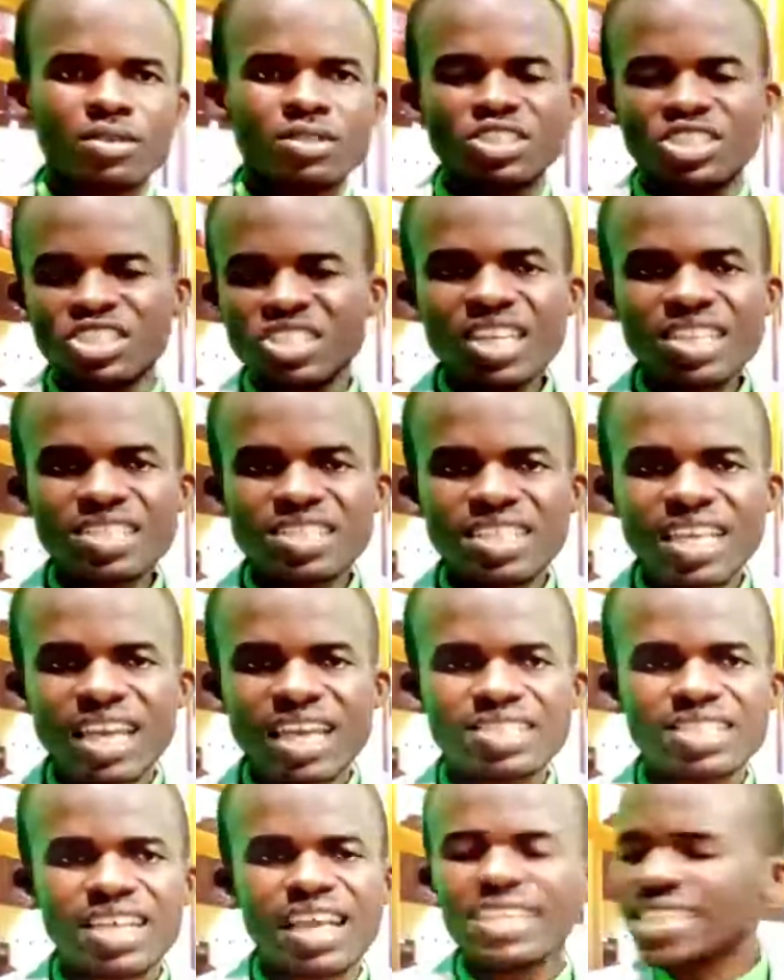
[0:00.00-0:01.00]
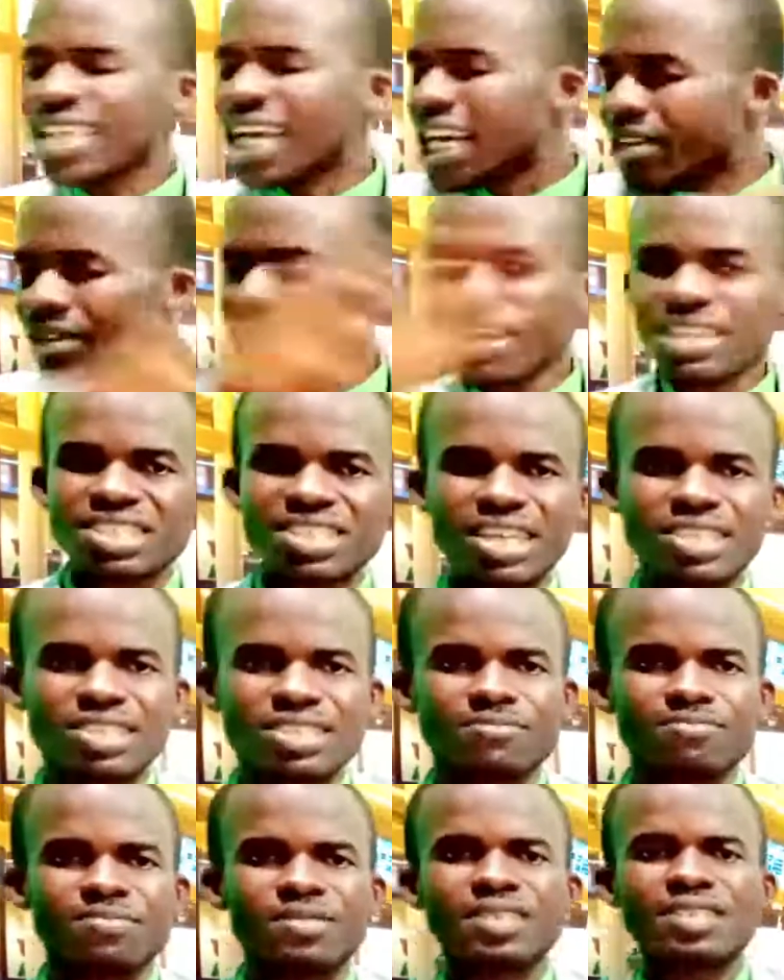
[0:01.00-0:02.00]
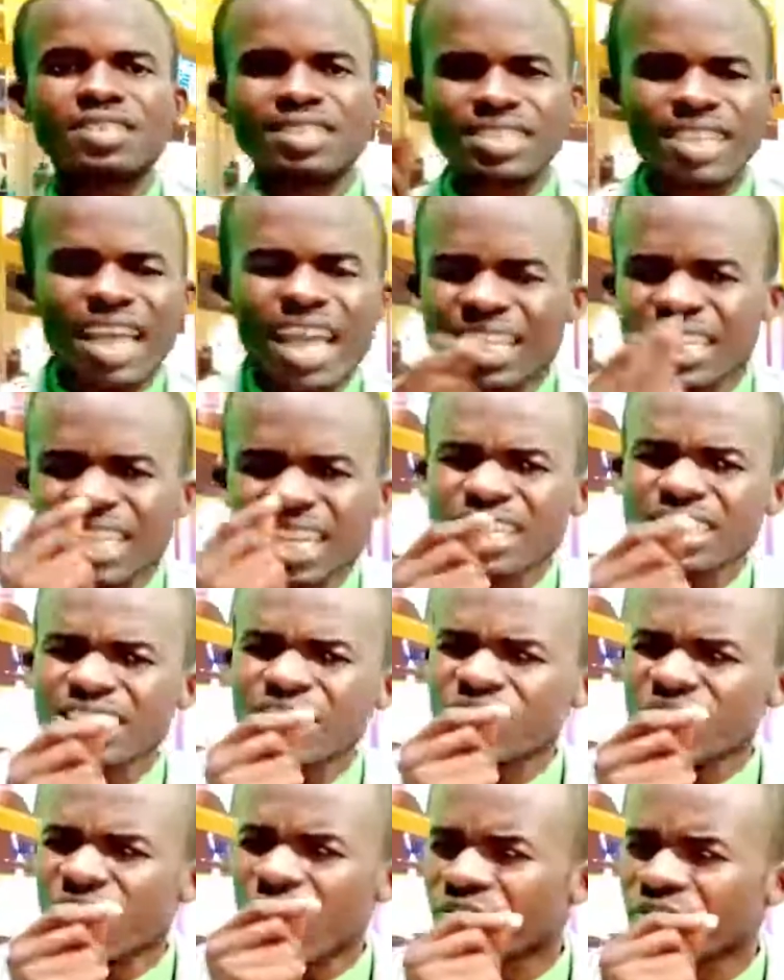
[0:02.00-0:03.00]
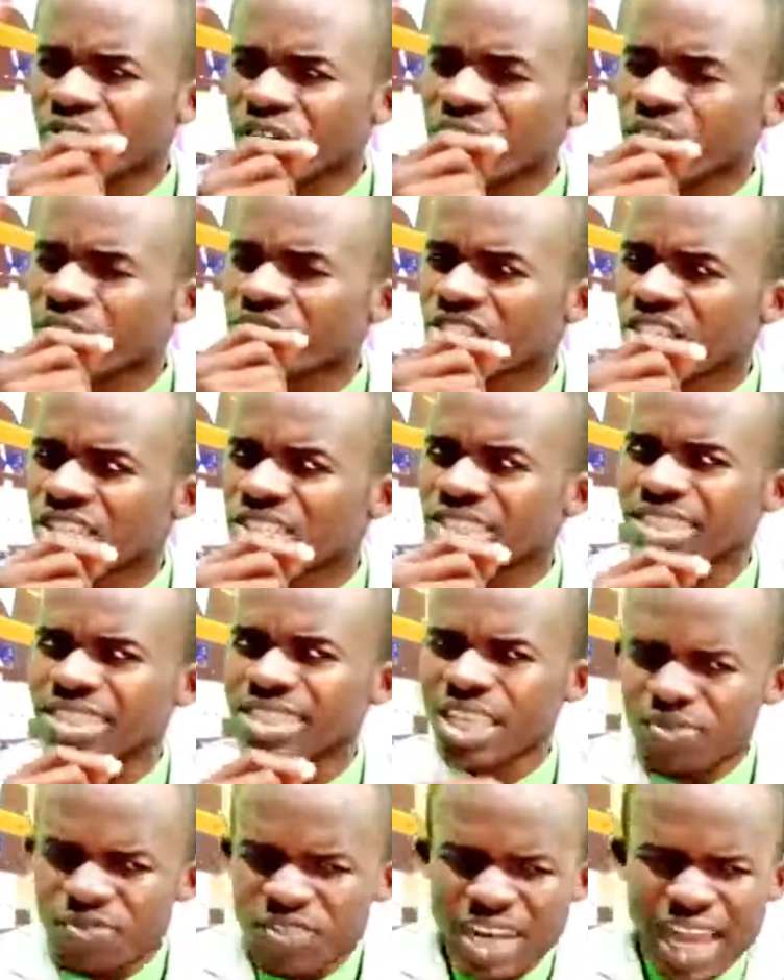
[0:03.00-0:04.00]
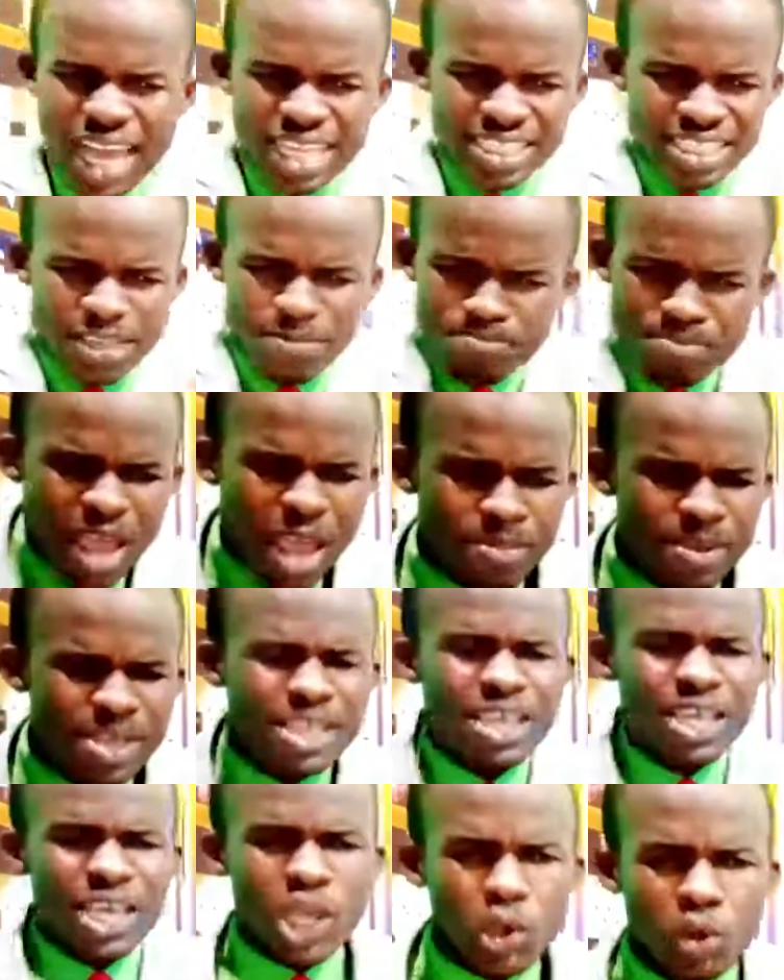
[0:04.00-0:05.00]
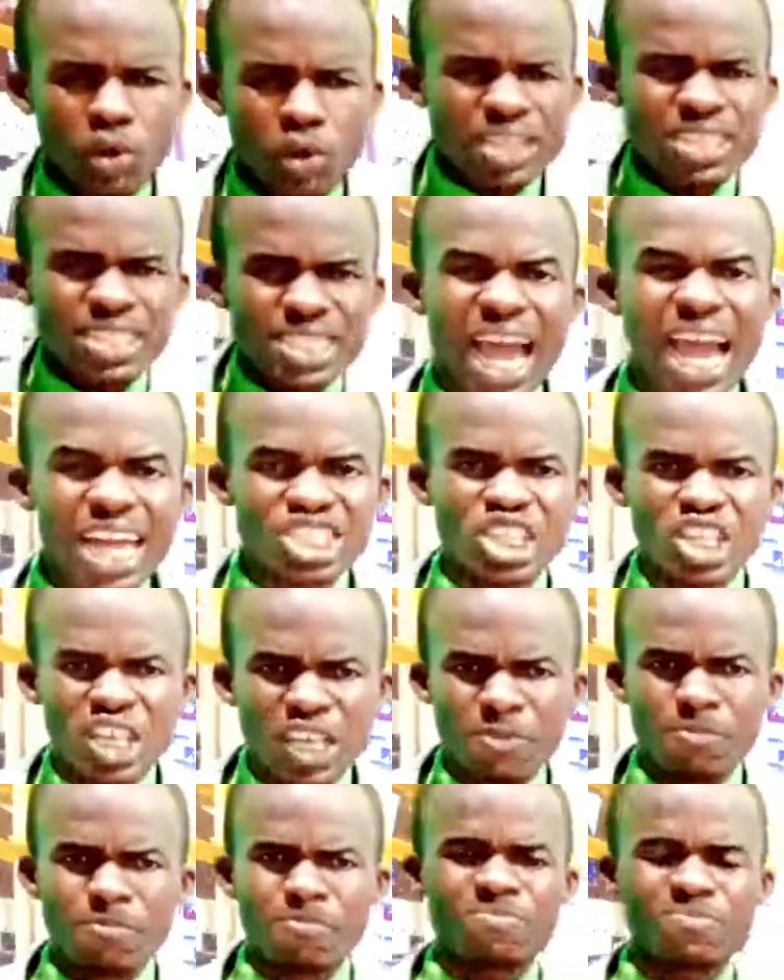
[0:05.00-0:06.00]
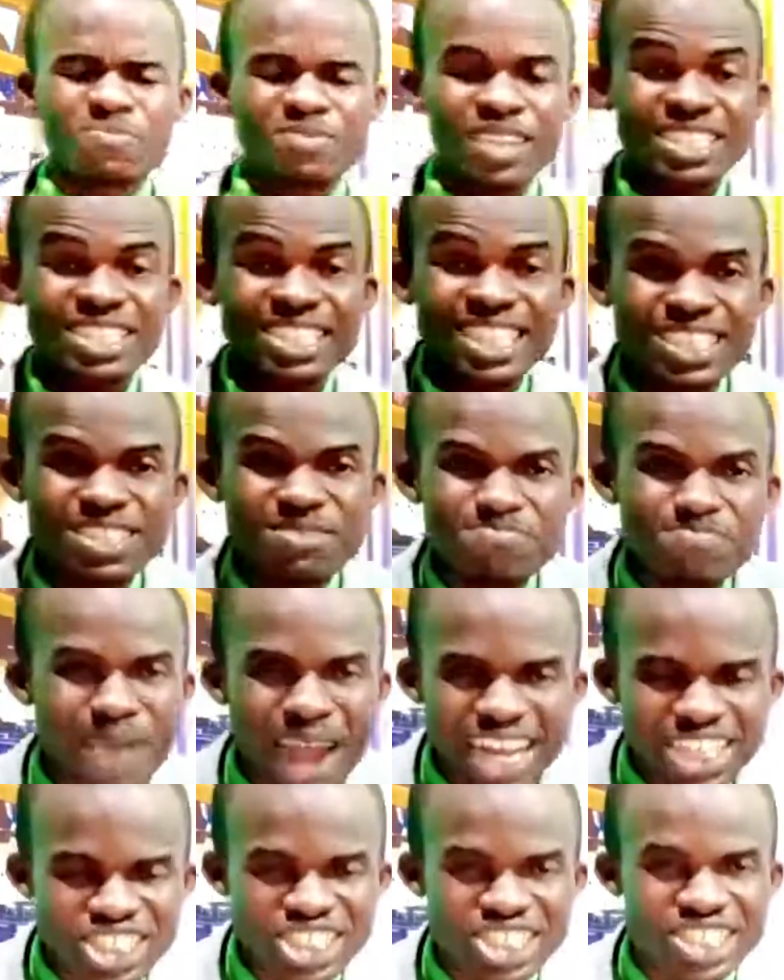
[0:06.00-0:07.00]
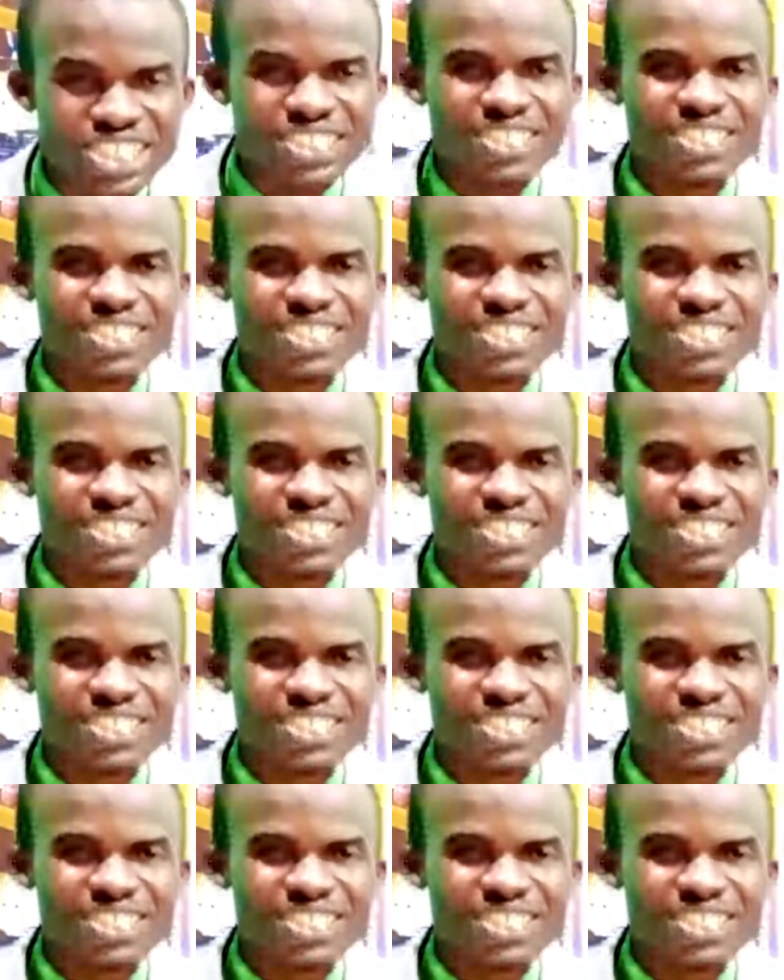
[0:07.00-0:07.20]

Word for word: Jesus is the greatest. Satan is even afraid of Jesus. Even as a baby, he couldn't touch him. Just imagine.